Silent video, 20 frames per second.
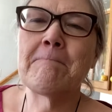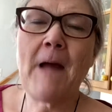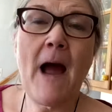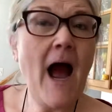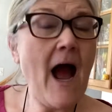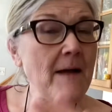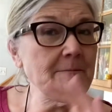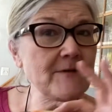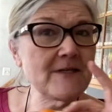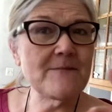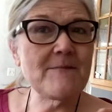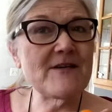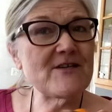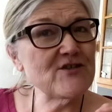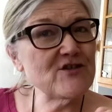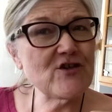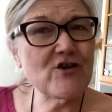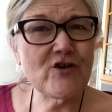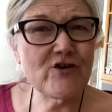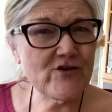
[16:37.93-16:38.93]
I'm gonna make a
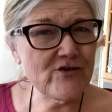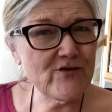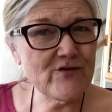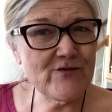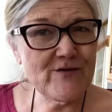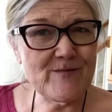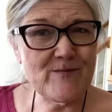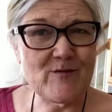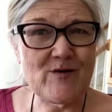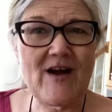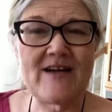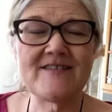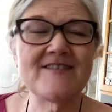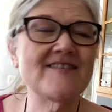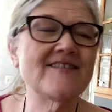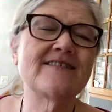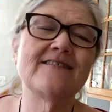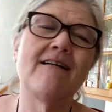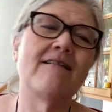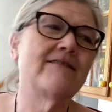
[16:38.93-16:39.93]
charcuterie board. I
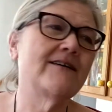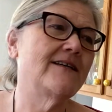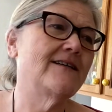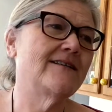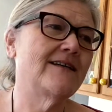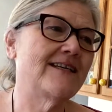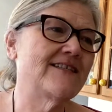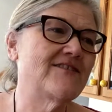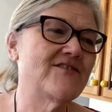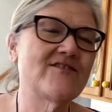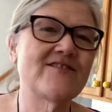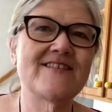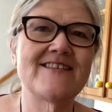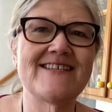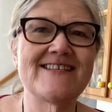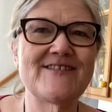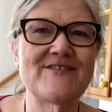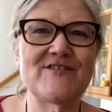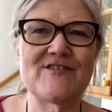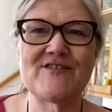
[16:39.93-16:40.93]
just love it. I just,
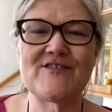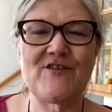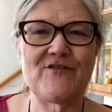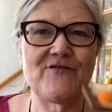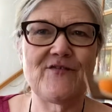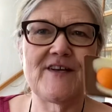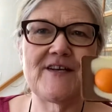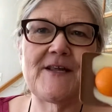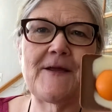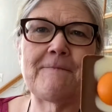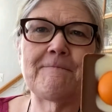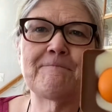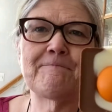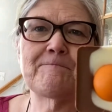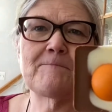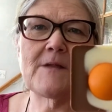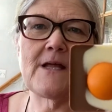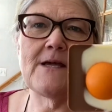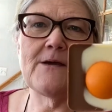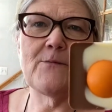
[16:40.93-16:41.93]
it's just so funny.
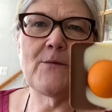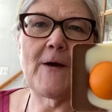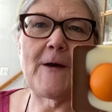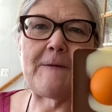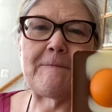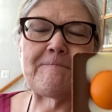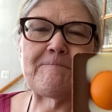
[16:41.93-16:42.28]
Anyway.